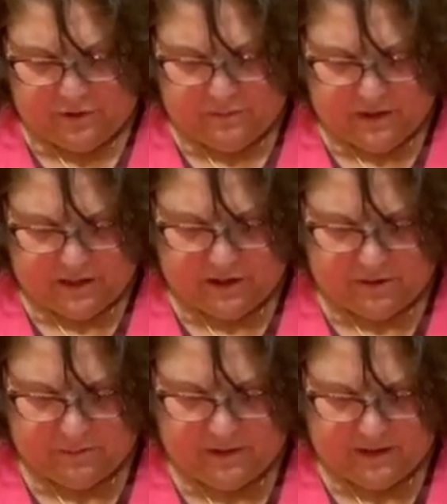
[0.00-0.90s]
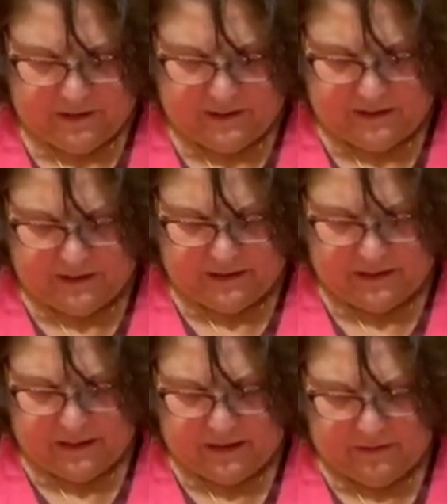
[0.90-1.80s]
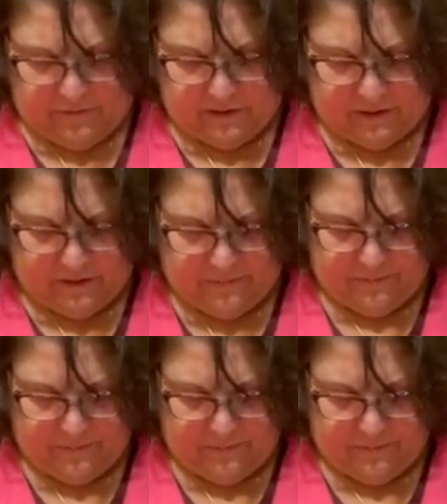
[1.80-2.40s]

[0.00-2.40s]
much because the little leaves,